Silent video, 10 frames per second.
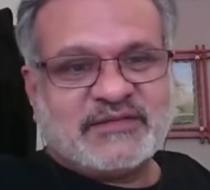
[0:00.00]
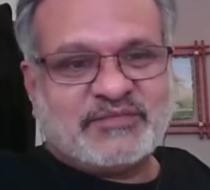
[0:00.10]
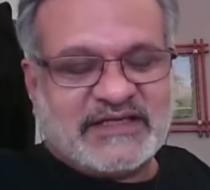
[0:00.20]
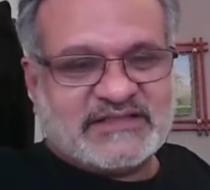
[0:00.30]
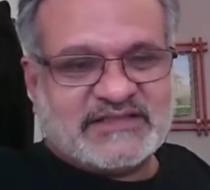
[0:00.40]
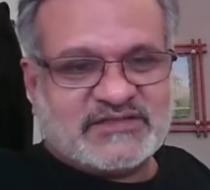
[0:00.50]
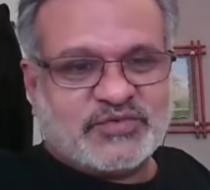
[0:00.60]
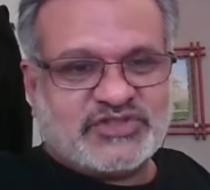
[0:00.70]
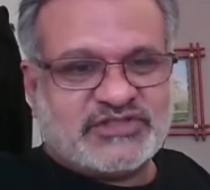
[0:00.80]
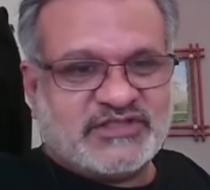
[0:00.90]

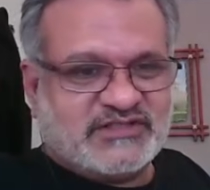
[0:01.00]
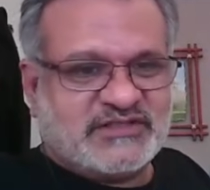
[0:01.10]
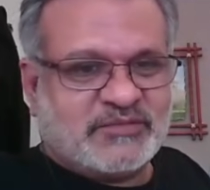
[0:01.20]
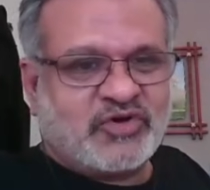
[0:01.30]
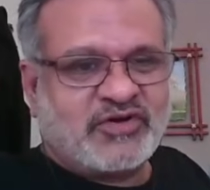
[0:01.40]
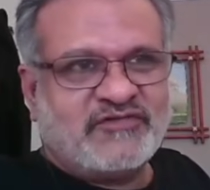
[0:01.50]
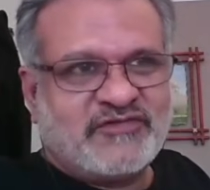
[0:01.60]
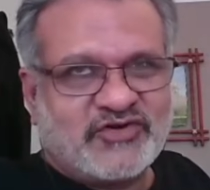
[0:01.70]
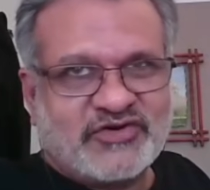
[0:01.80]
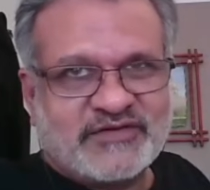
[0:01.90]
places, which is a model
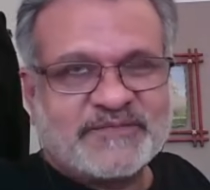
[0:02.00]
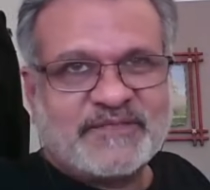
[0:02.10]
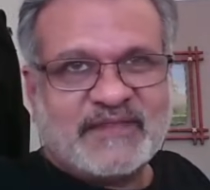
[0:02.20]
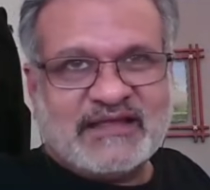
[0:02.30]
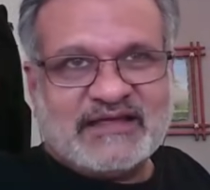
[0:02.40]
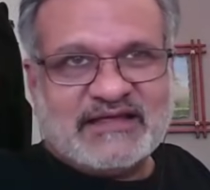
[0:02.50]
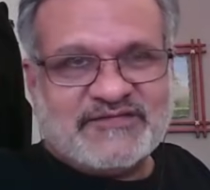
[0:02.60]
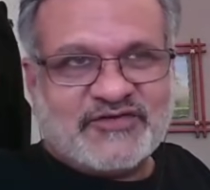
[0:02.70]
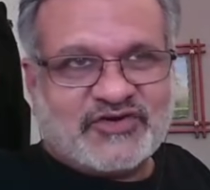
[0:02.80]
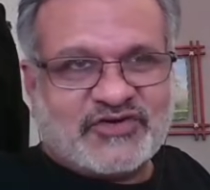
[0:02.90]
for
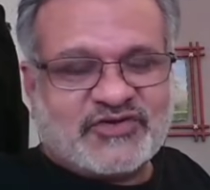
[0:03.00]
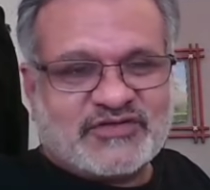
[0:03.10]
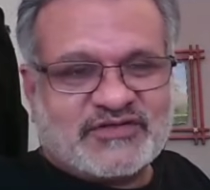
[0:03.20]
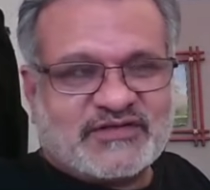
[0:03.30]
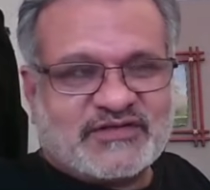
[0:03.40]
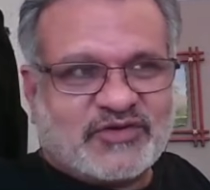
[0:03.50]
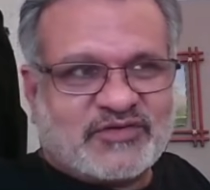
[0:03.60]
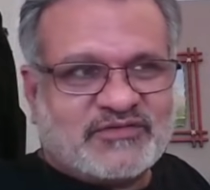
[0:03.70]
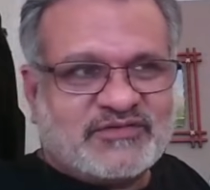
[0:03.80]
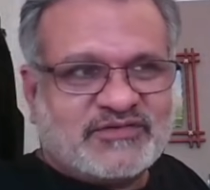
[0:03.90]
for
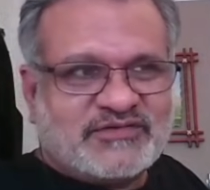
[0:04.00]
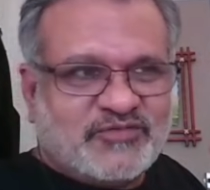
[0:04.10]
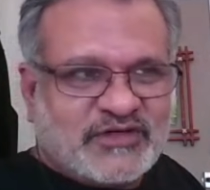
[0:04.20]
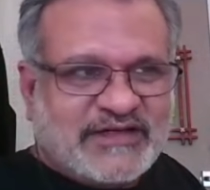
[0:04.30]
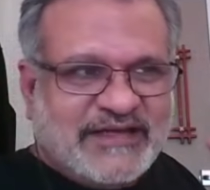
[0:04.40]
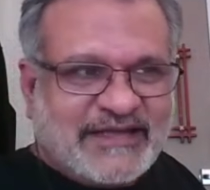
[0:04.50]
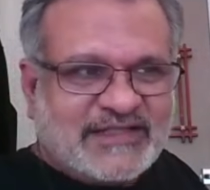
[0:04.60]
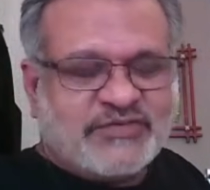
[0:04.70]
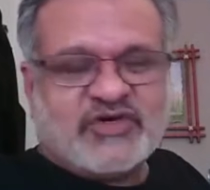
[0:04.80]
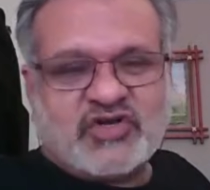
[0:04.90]
what in
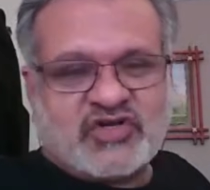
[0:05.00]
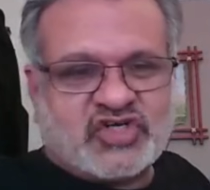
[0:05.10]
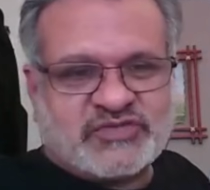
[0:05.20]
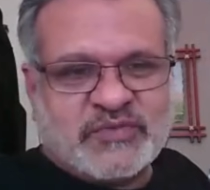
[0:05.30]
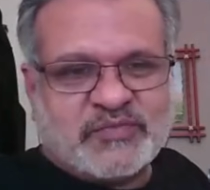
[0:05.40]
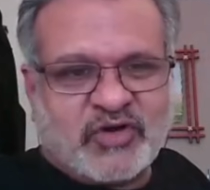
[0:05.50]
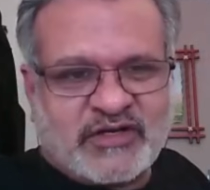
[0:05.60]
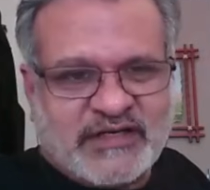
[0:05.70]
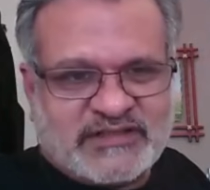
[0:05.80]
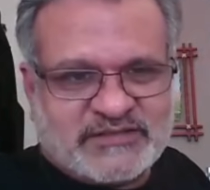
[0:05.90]
English we call
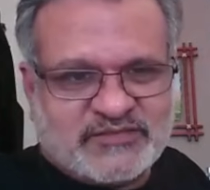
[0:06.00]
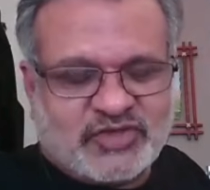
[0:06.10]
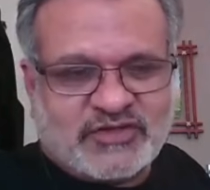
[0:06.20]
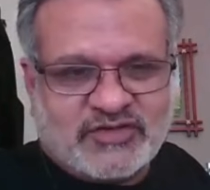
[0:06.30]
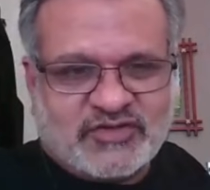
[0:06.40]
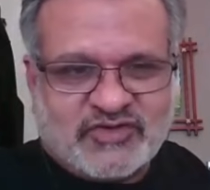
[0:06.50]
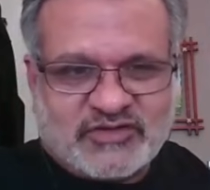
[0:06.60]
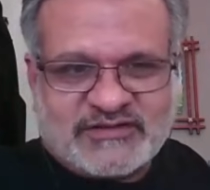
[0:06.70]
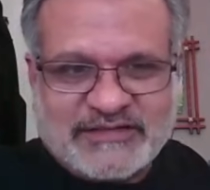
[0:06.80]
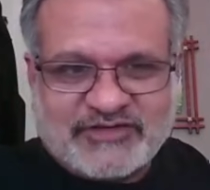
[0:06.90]
cosmopolitanism,
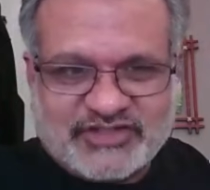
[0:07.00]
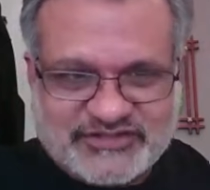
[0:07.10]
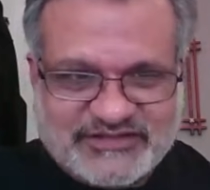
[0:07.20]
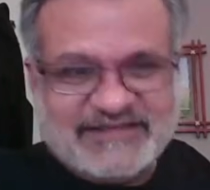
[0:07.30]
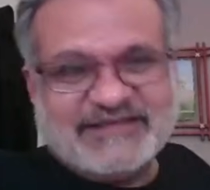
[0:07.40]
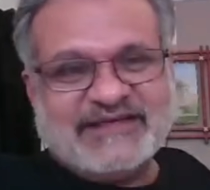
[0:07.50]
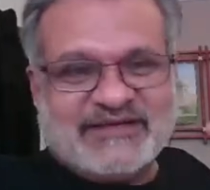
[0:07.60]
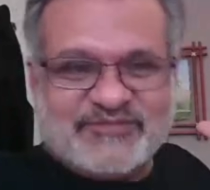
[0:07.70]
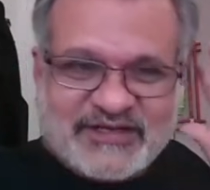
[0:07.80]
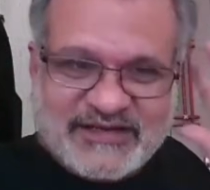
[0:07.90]
not in Russian,
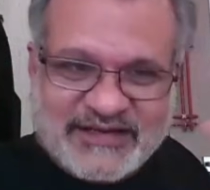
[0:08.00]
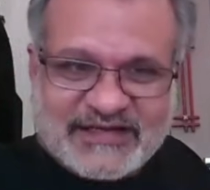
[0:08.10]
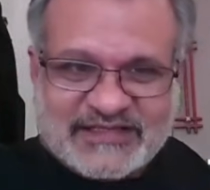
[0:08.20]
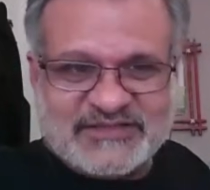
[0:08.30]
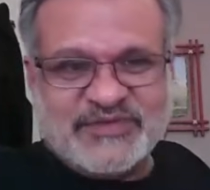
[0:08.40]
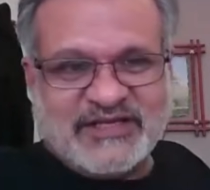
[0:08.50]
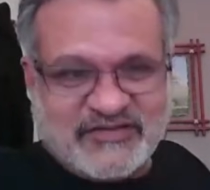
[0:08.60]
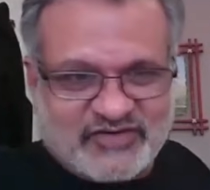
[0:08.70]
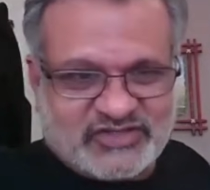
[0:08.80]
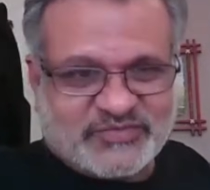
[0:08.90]
but in the English
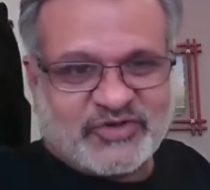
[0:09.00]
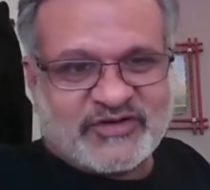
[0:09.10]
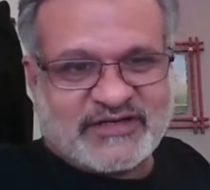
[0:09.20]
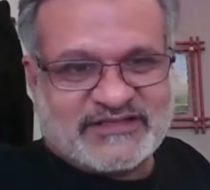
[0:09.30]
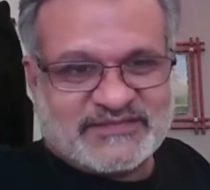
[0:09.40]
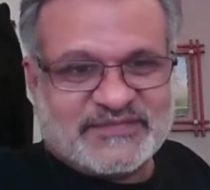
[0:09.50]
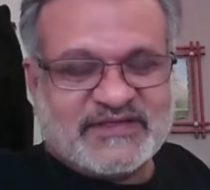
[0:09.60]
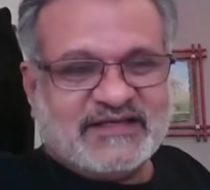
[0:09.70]
meaning of cosmopolitanism.